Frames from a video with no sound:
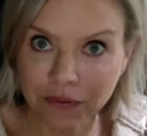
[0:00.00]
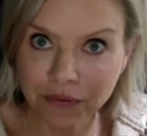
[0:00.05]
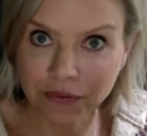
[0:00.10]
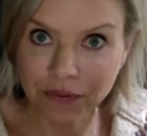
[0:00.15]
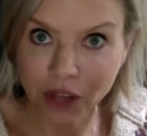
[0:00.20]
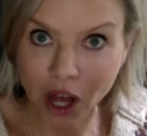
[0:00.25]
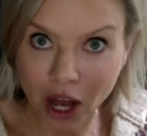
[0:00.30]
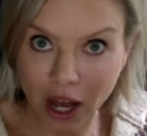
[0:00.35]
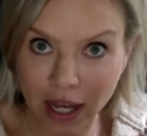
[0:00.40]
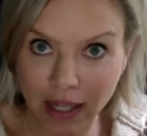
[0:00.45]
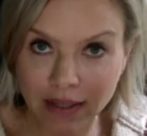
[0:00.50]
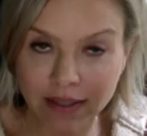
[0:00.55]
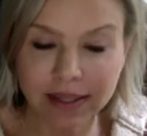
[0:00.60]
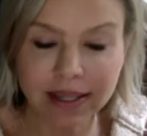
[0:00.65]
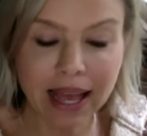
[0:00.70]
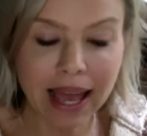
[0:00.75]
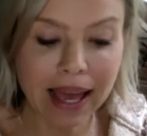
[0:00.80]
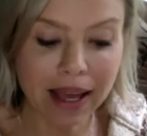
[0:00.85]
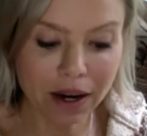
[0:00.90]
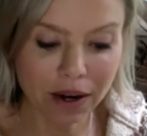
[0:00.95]
thoughts
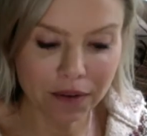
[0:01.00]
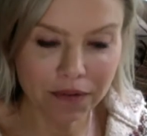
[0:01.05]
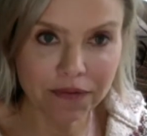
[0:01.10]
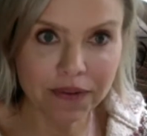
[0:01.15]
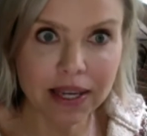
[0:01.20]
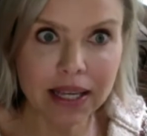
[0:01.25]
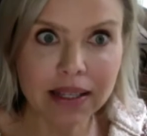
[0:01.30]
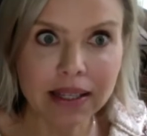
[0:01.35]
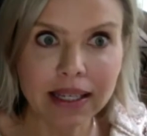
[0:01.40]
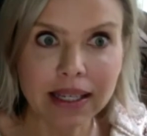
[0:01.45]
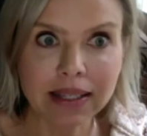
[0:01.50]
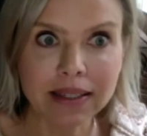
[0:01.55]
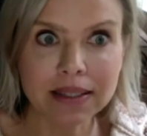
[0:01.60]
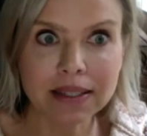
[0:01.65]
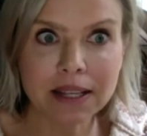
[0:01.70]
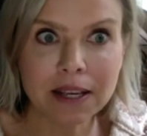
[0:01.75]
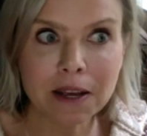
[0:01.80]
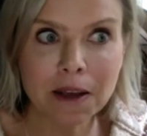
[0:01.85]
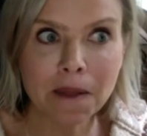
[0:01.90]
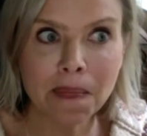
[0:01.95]
and our feelings,
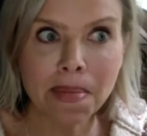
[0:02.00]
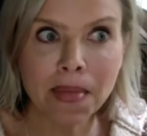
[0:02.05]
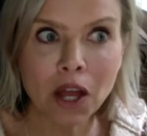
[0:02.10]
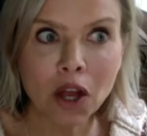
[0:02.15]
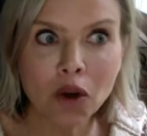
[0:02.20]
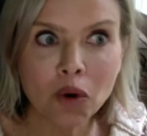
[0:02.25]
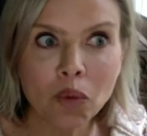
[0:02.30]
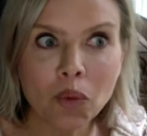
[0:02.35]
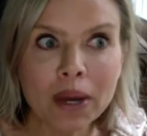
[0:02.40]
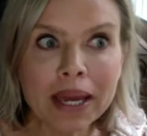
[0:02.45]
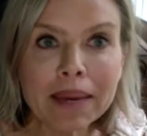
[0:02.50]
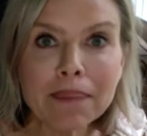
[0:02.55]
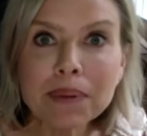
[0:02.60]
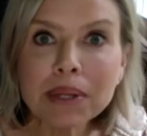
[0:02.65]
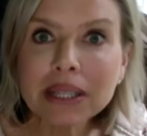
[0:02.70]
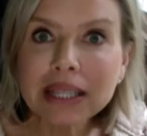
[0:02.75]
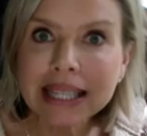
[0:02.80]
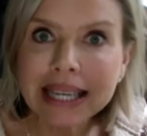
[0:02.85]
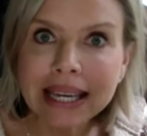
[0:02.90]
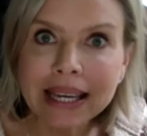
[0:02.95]
we
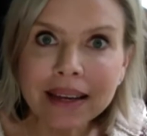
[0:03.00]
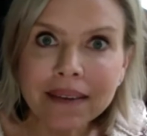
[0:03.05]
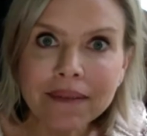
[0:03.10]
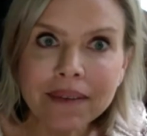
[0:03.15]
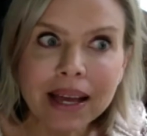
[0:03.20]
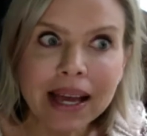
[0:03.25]
believe